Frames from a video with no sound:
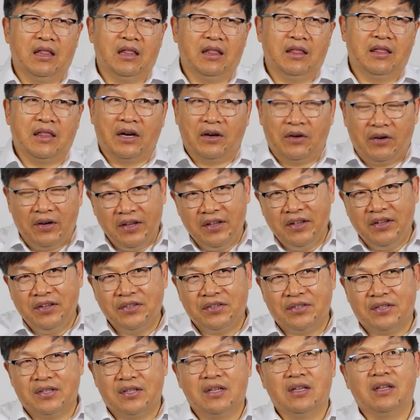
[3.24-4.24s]
there
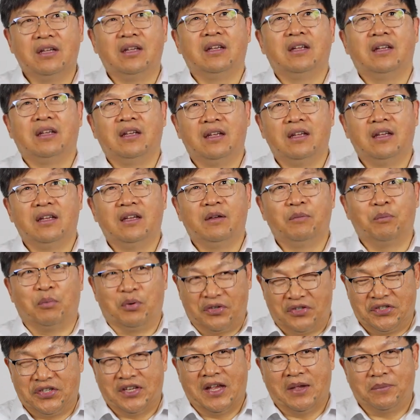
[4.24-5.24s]
is
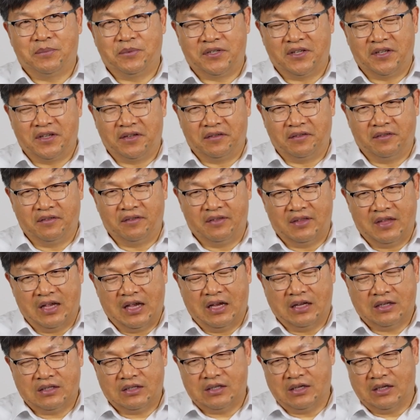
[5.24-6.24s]
perception
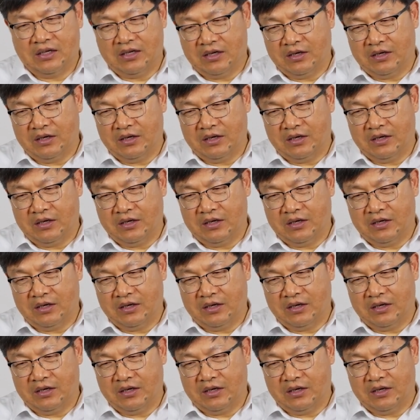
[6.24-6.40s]
that